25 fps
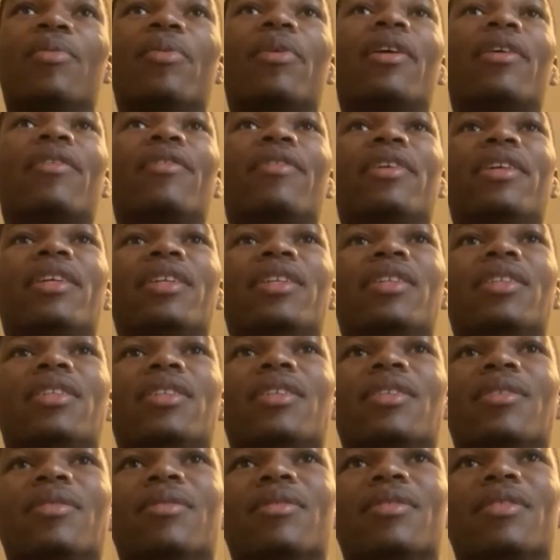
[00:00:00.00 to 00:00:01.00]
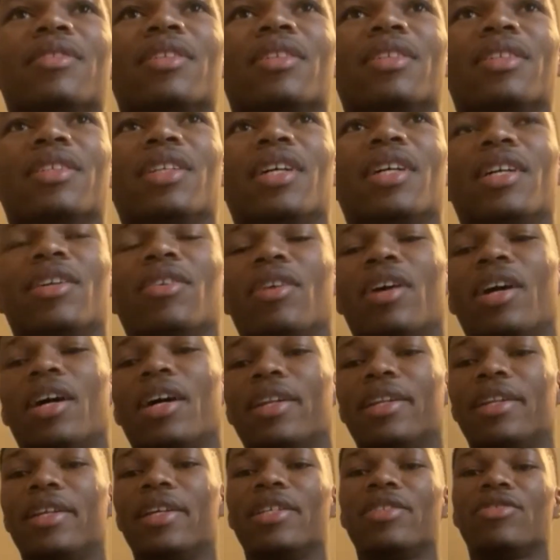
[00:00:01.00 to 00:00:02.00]
worried because I know how
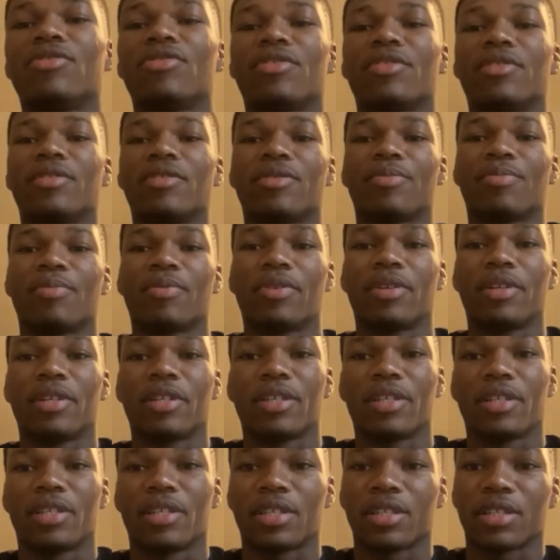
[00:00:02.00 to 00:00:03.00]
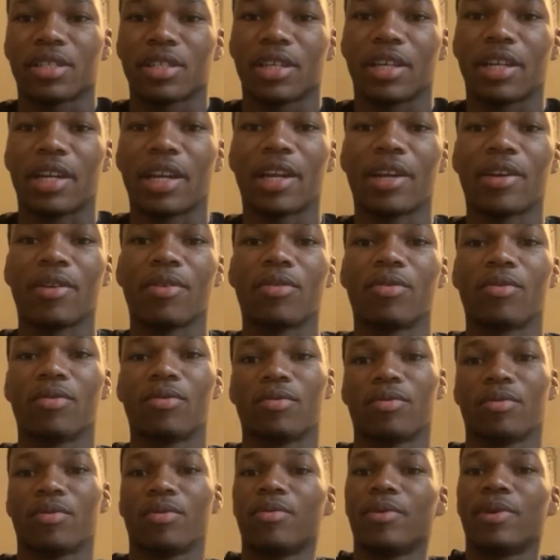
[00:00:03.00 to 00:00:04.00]
dangerous the sport is, and I know
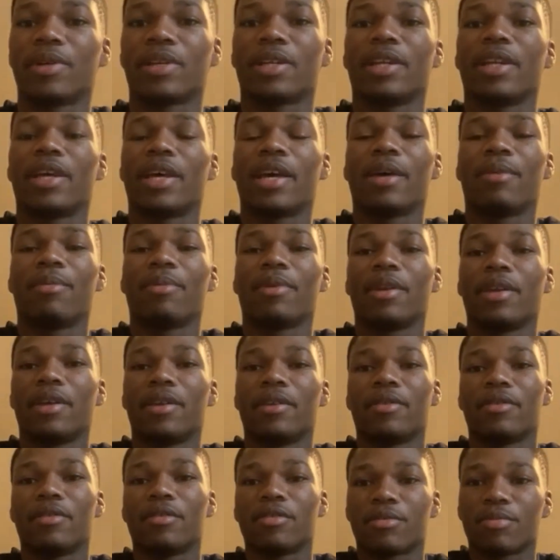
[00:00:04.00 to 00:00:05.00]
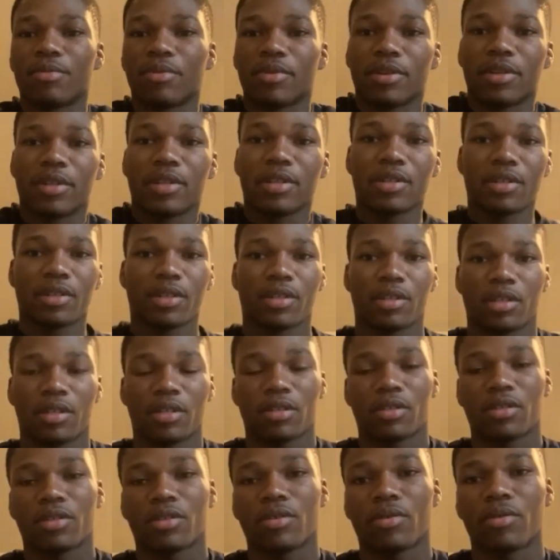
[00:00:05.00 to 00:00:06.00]
what can happen in the sport.
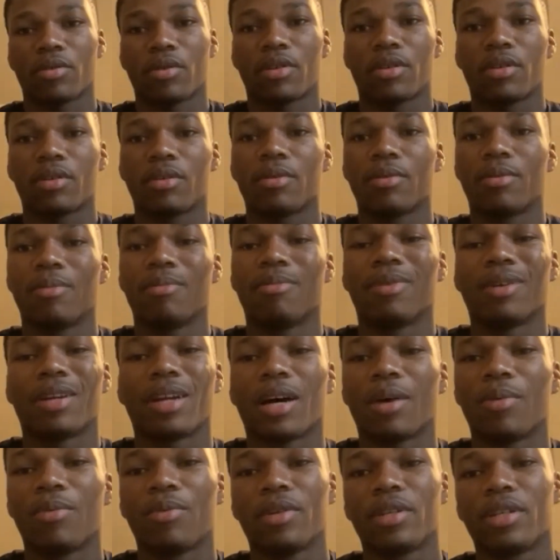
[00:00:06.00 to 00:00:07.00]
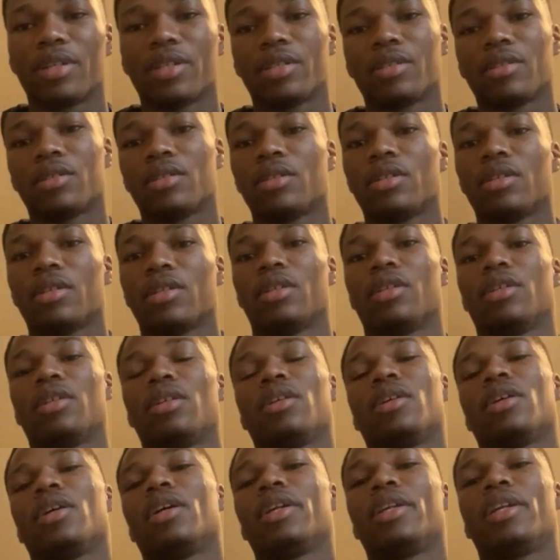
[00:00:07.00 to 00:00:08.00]
So, uh, but I wouldn't.
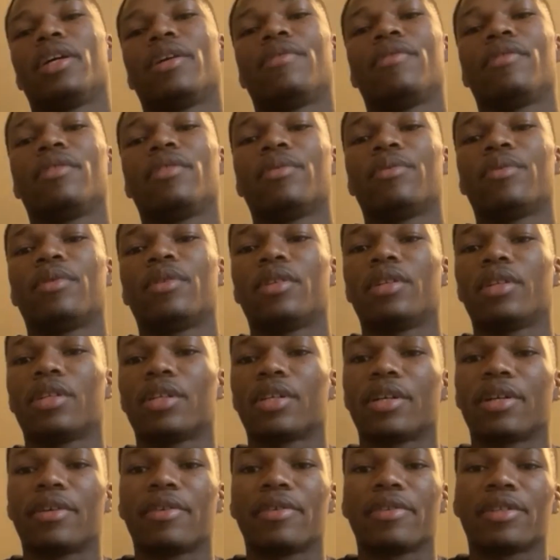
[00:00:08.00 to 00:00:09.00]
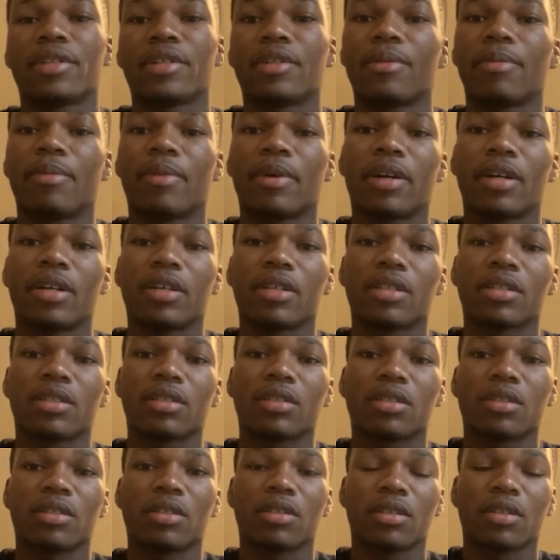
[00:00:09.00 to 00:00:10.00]
I definitely wouldn't encourage her to box.
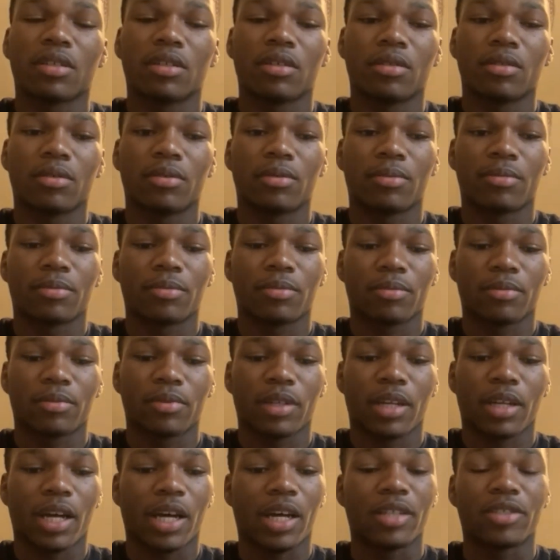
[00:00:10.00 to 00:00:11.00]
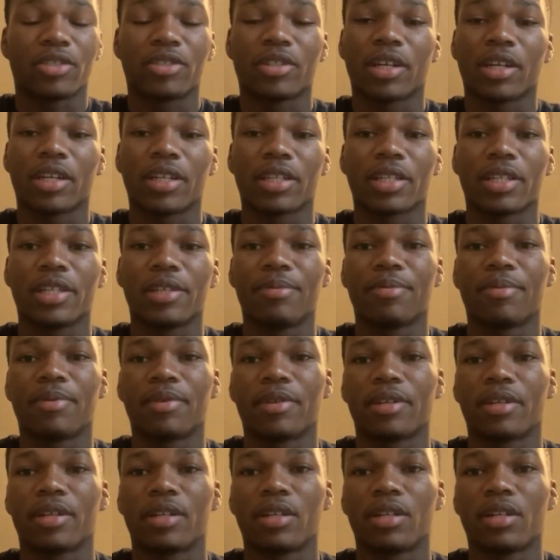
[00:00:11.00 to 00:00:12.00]
Um, I try to keep
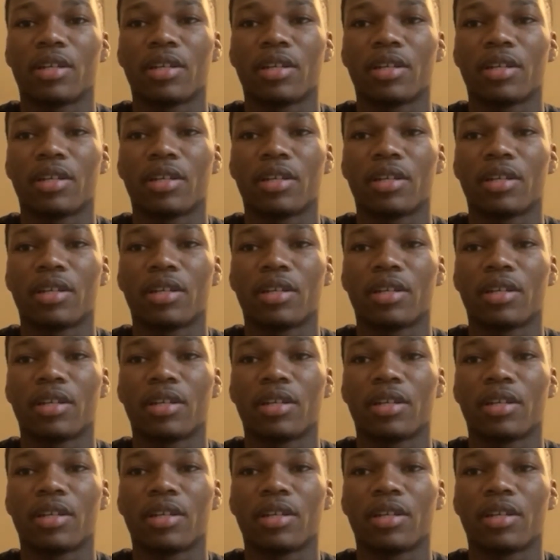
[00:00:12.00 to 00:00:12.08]
her